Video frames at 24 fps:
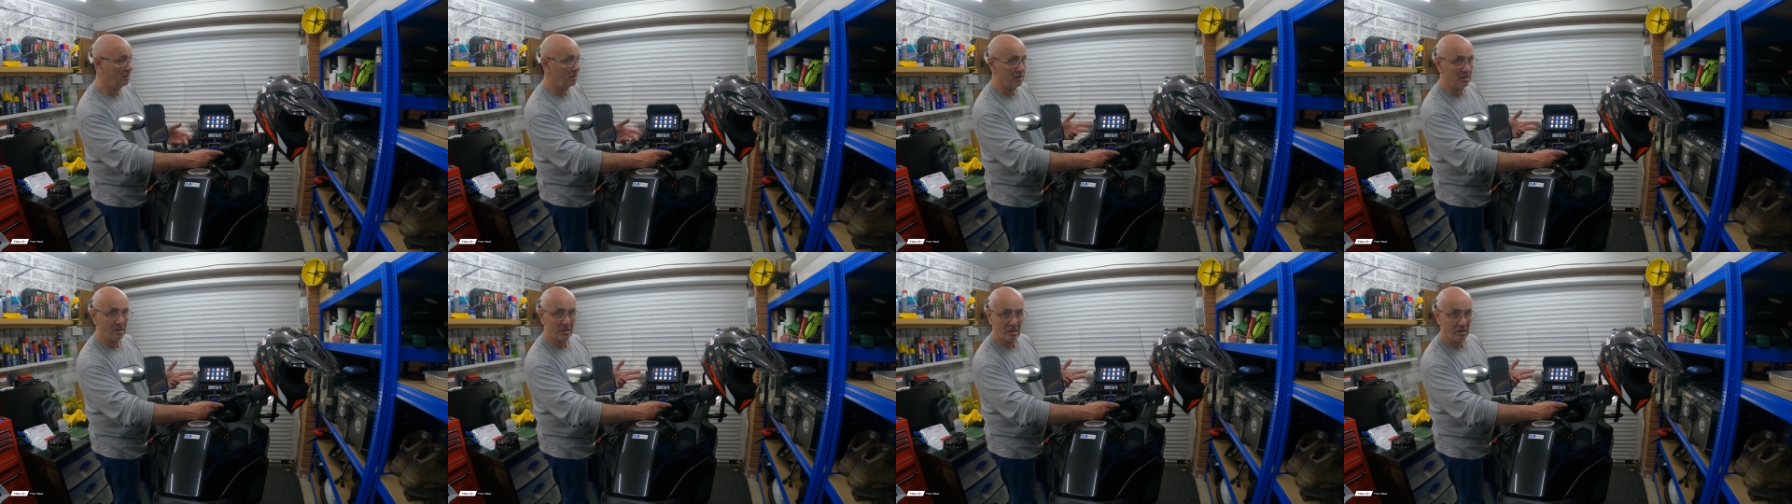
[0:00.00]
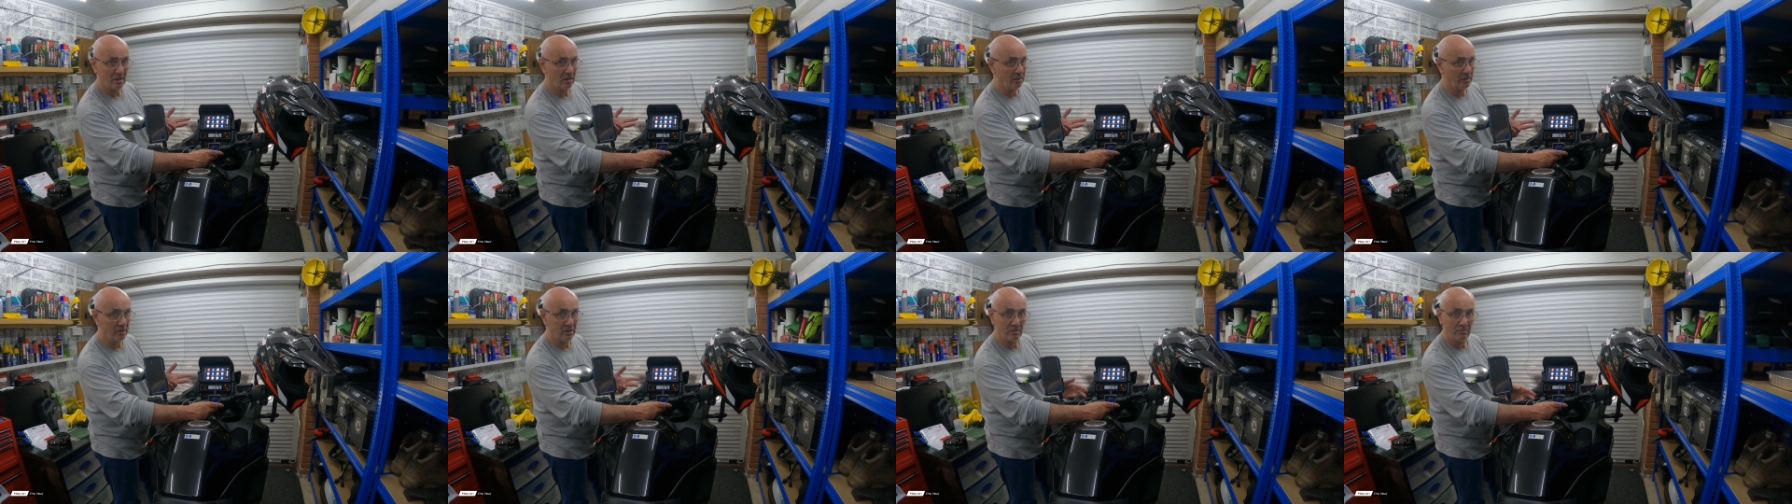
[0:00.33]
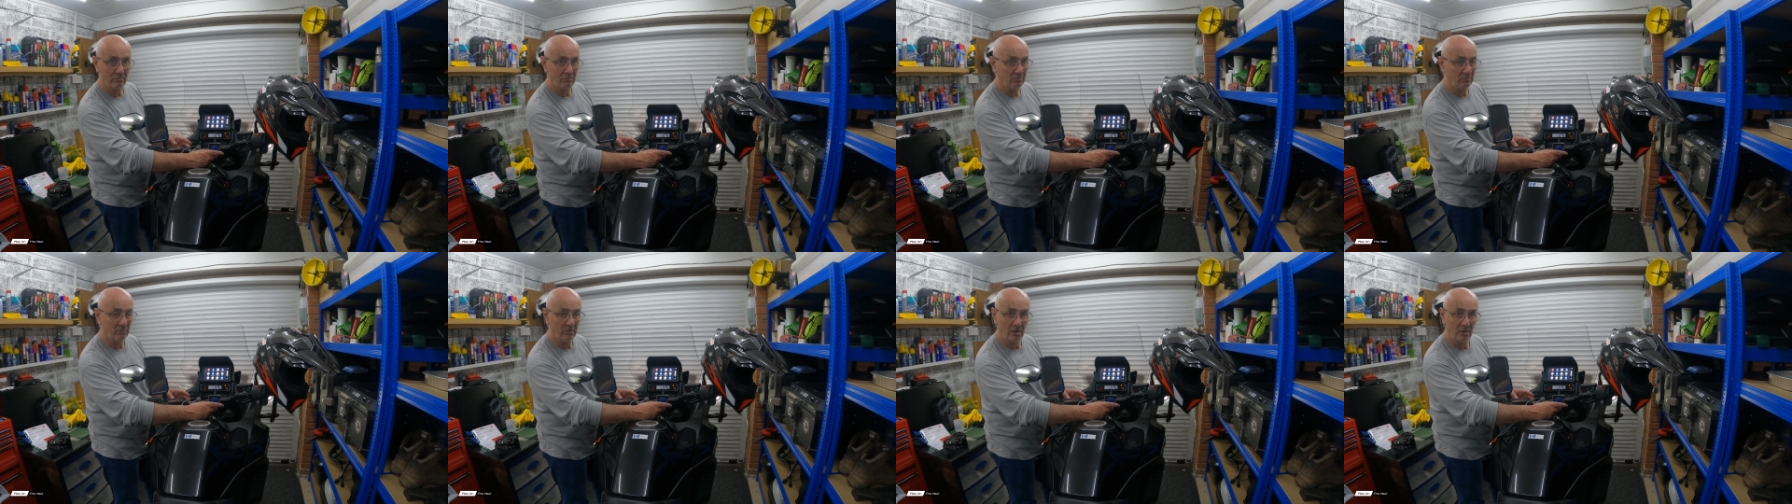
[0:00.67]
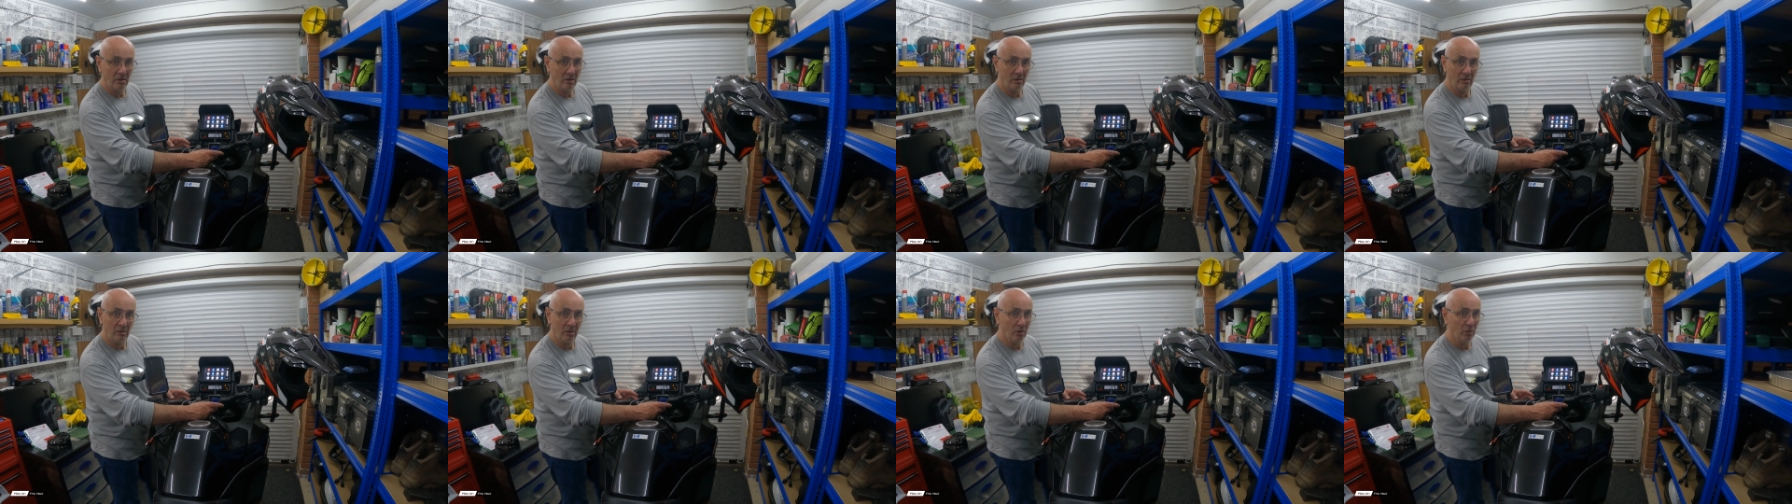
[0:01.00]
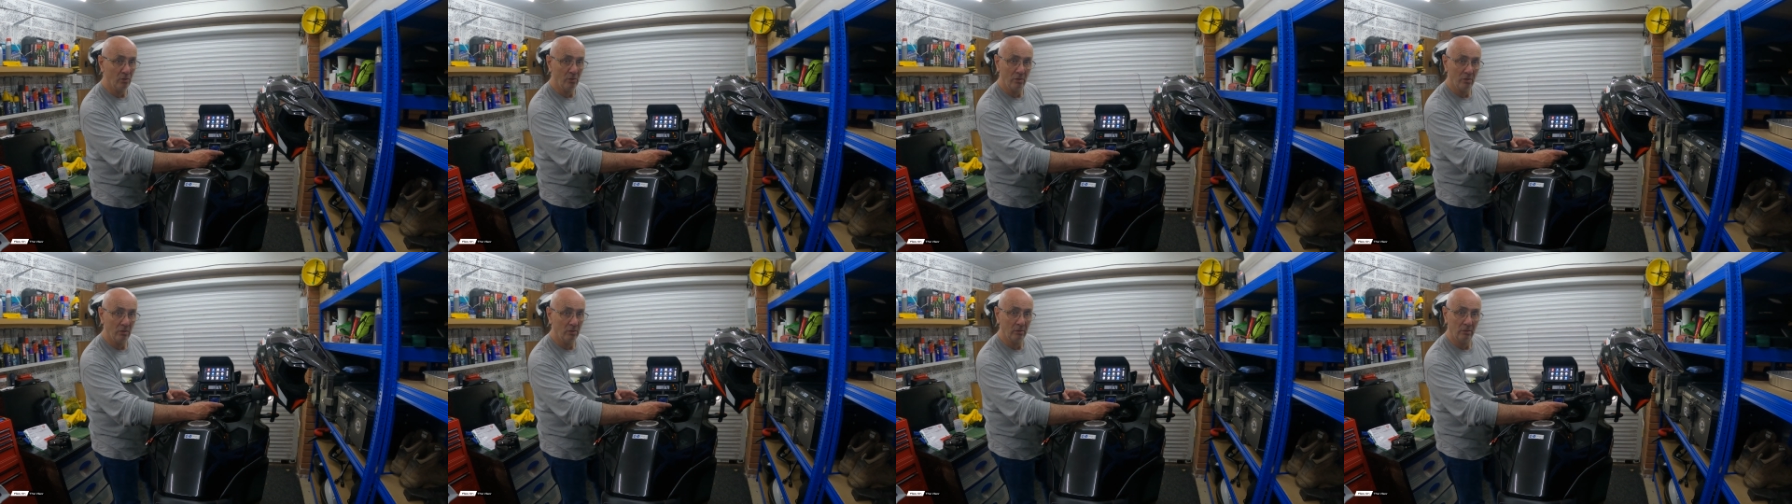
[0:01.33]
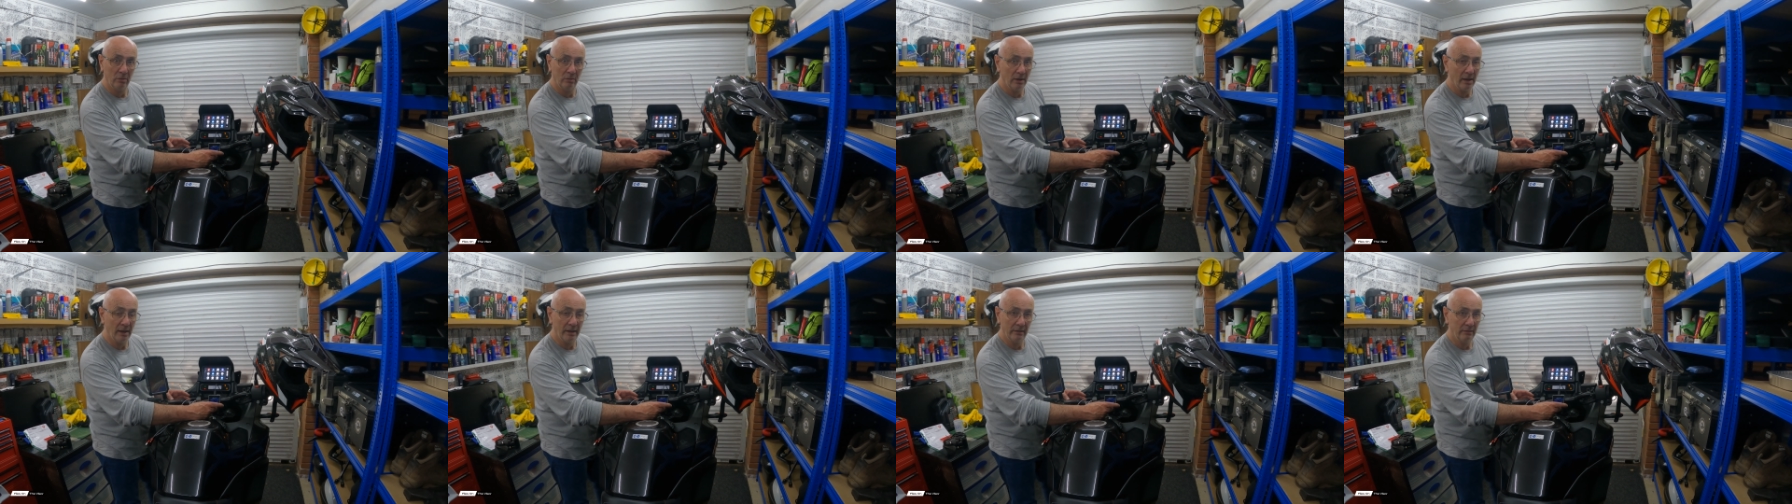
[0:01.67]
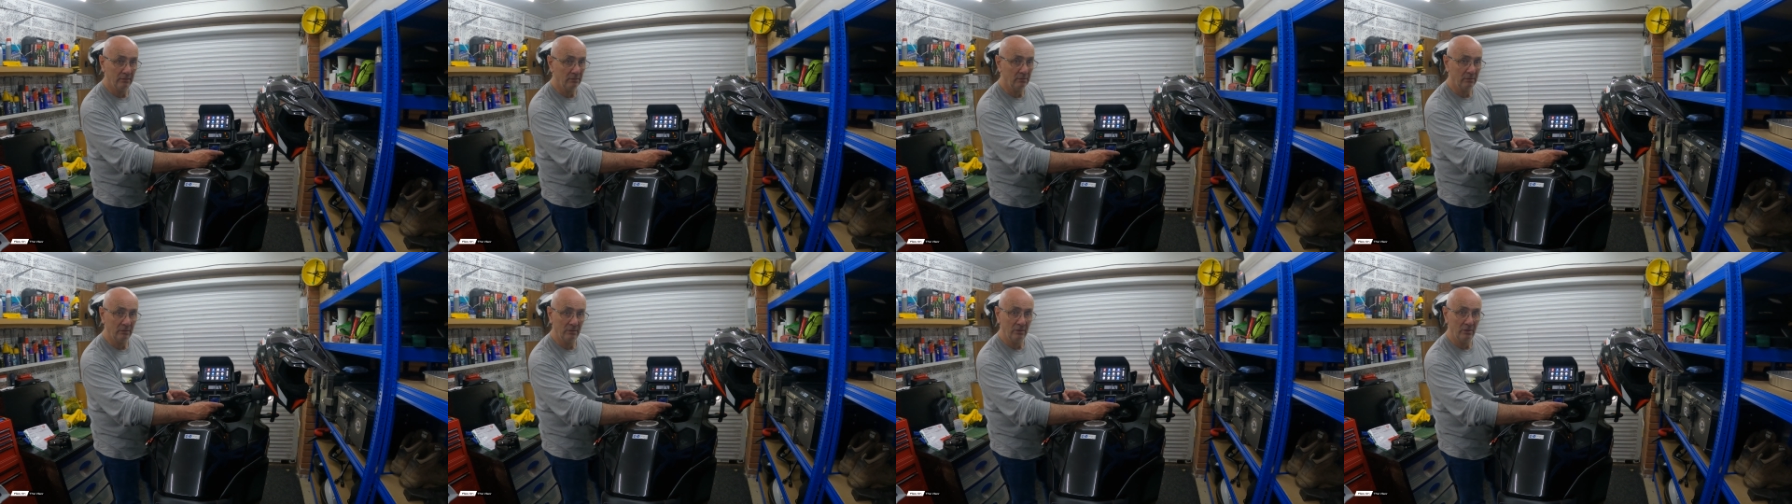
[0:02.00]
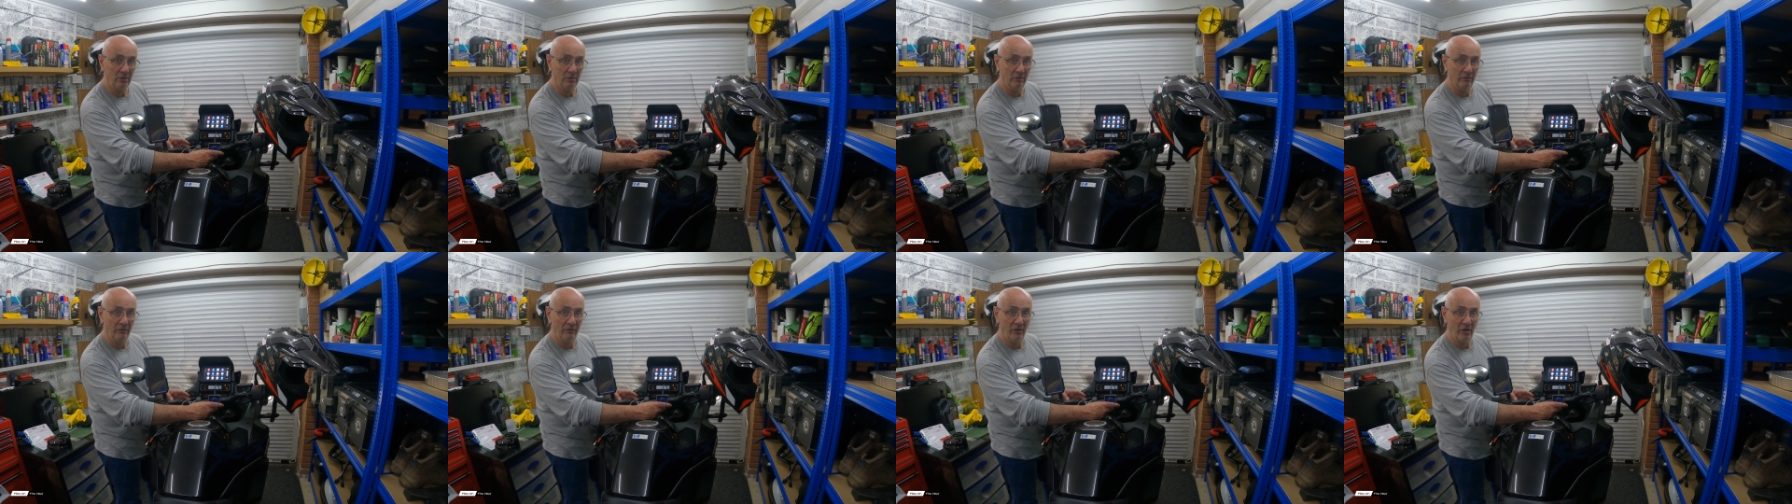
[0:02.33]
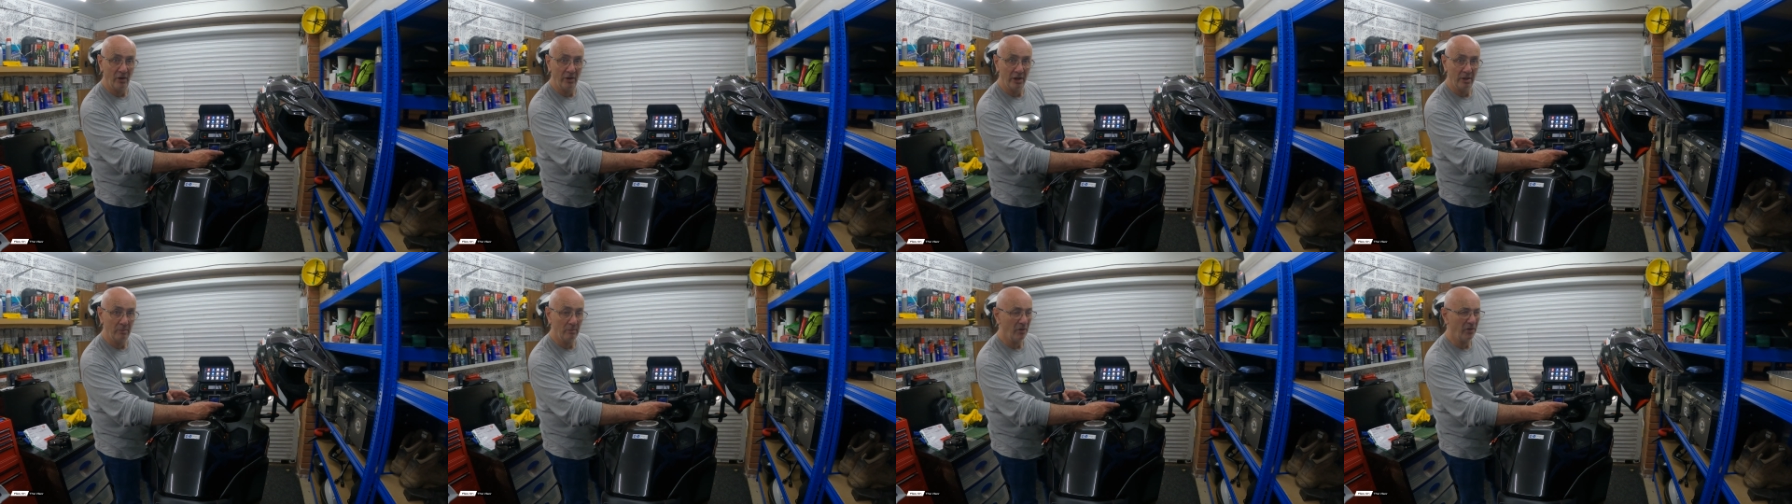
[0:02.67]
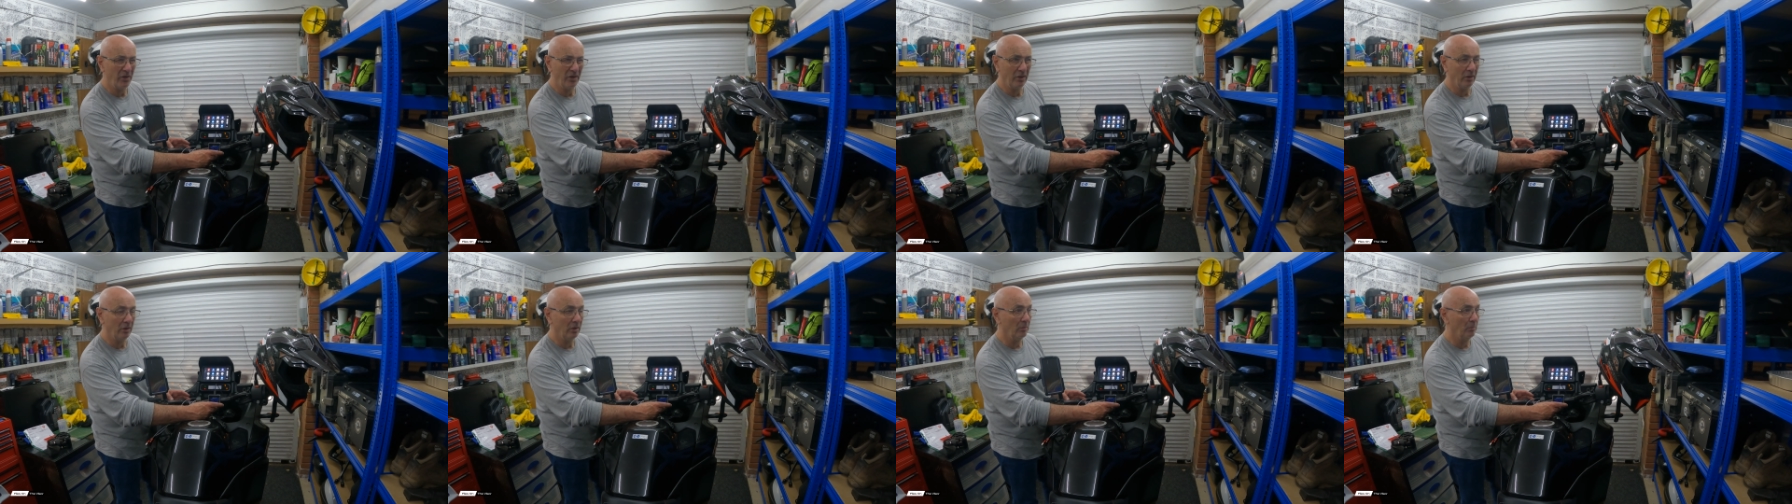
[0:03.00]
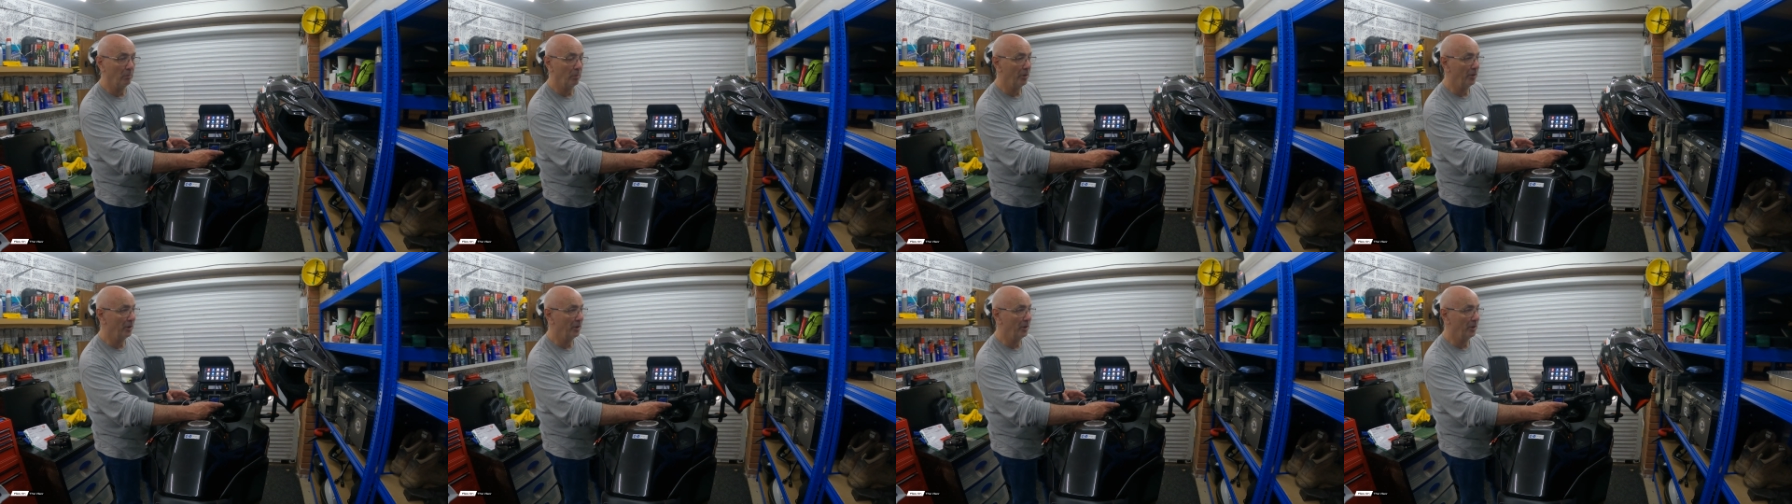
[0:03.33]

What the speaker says: Search Google and you'll find them. I think you can